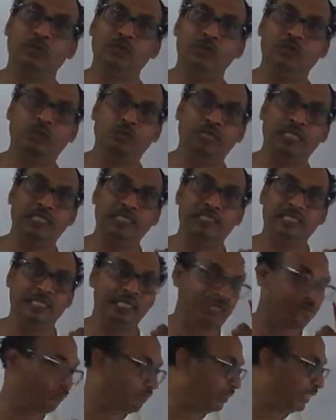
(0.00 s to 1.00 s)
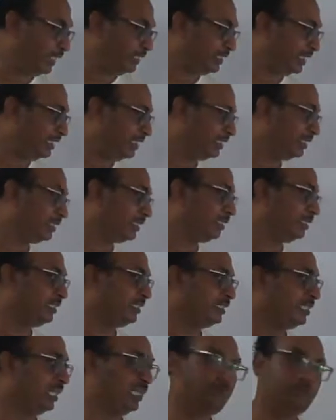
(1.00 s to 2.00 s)
to the potential difference, and this is the
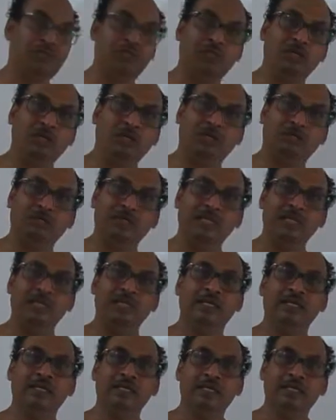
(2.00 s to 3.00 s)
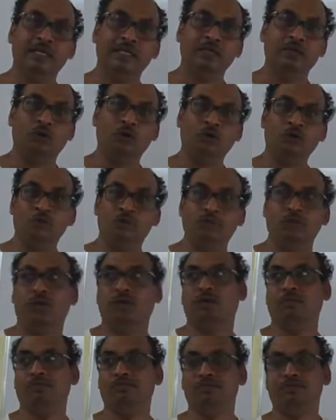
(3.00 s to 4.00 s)
statement of Ohm's
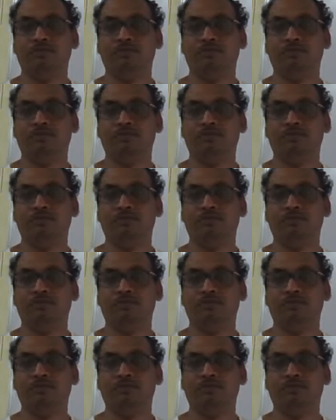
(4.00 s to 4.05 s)
law.